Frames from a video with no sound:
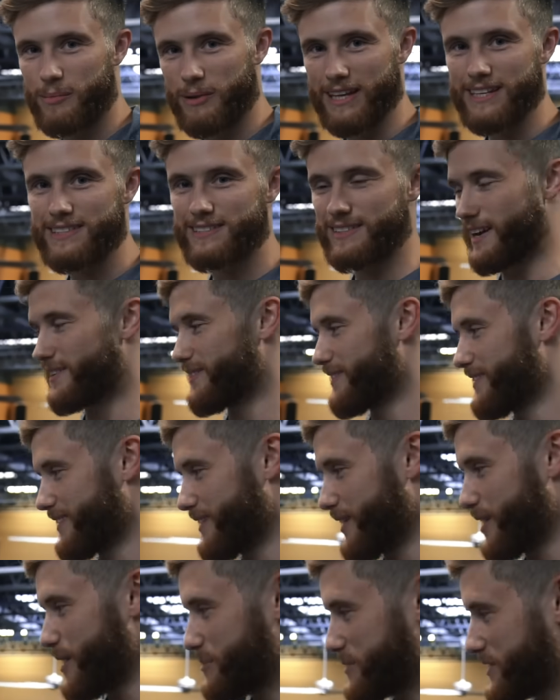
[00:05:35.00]
plates on
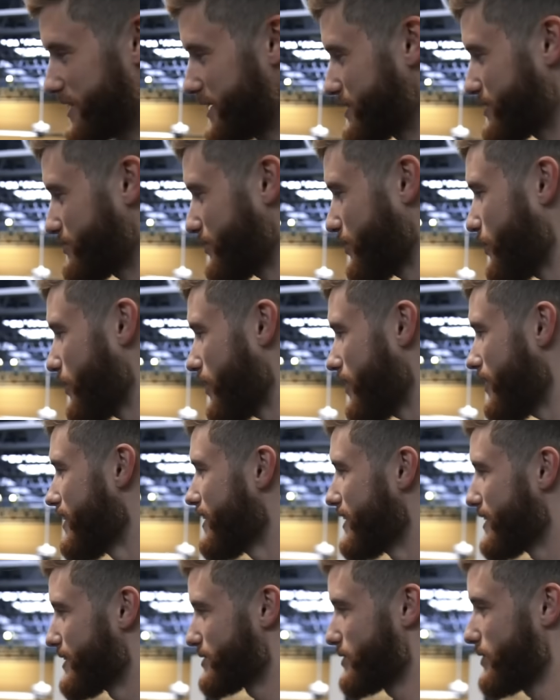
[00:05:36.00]
the upstairs floor.
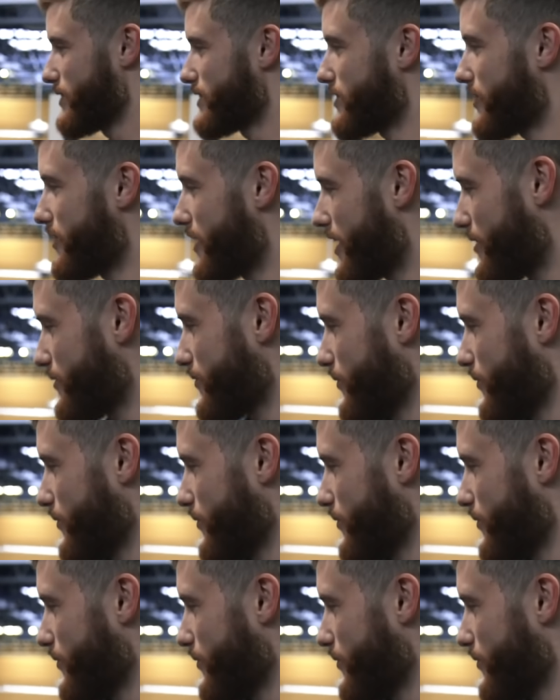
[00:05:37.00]
So these are not